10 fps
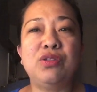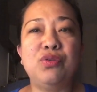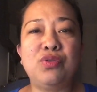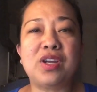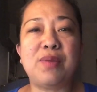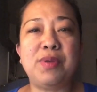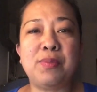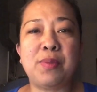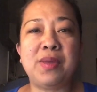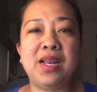Doon kami
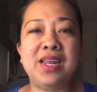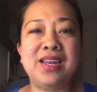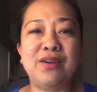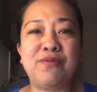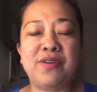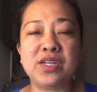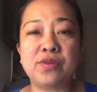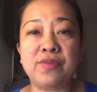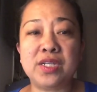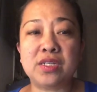mamili ng fresh
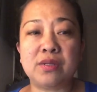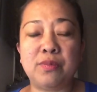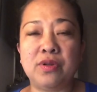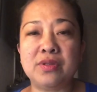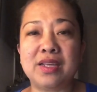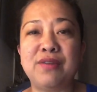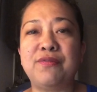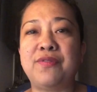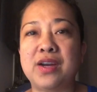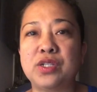vegetables and
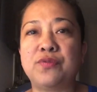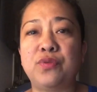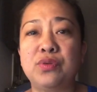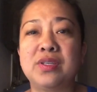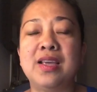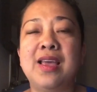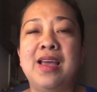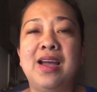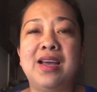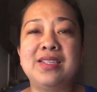fresh fruits.
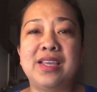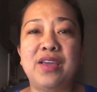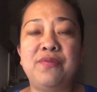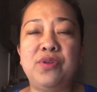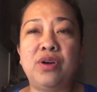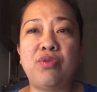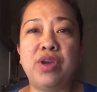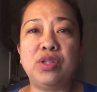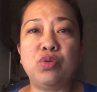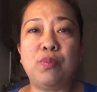Kasi if you're
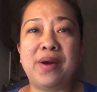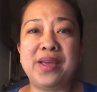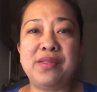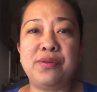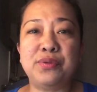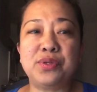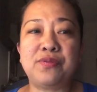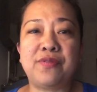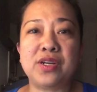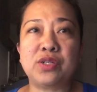going to buy those
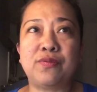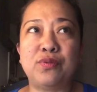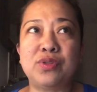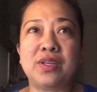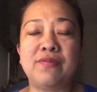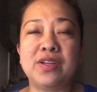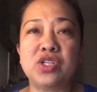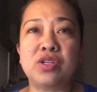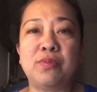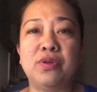fresh fruits and
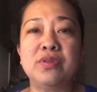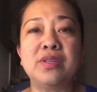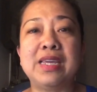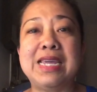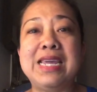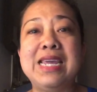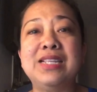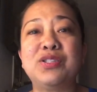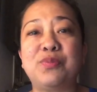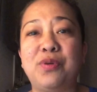vegetables
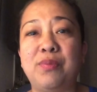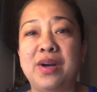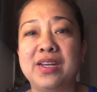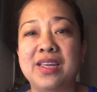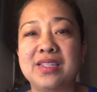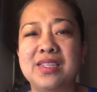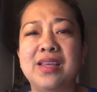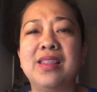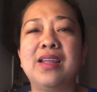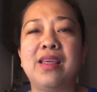in supermarkets,
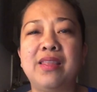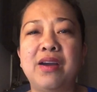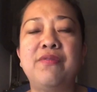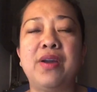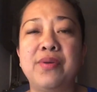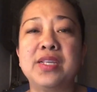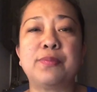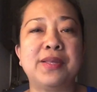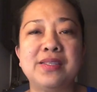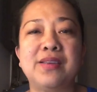they are very
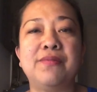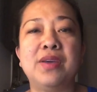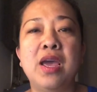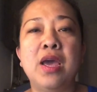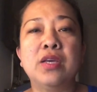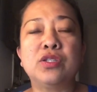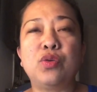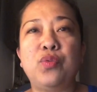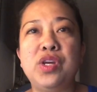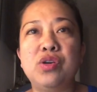expensive. So
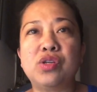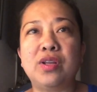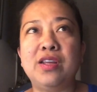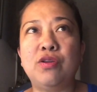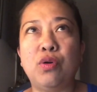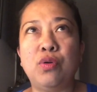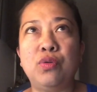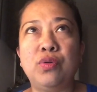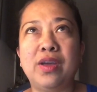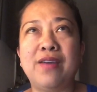we usually
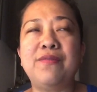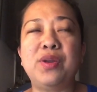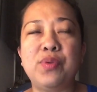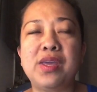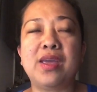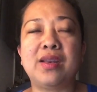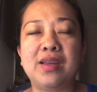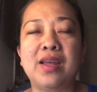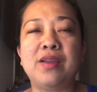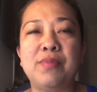go every weekend,
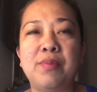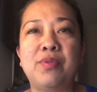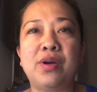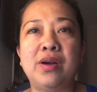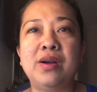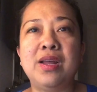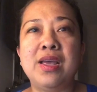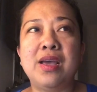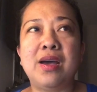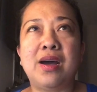I remember,
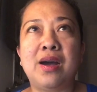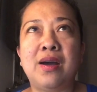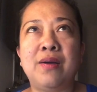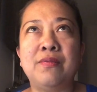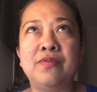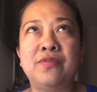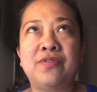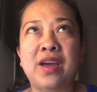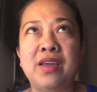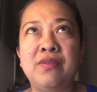5
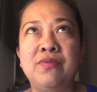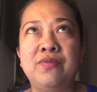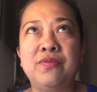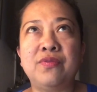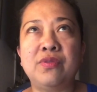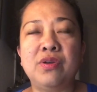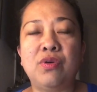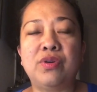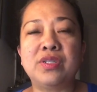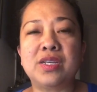
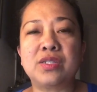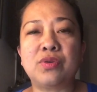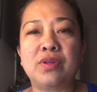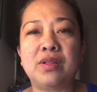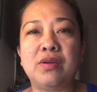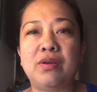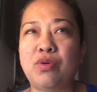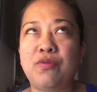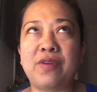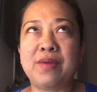
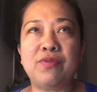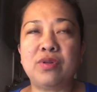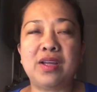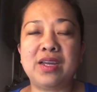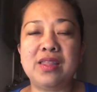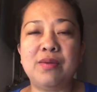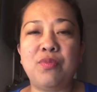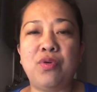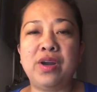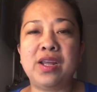o'clock in the
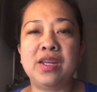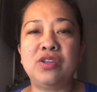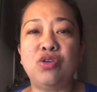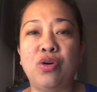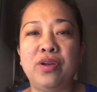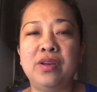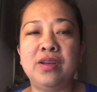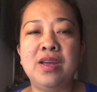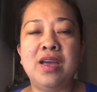morning, dawn.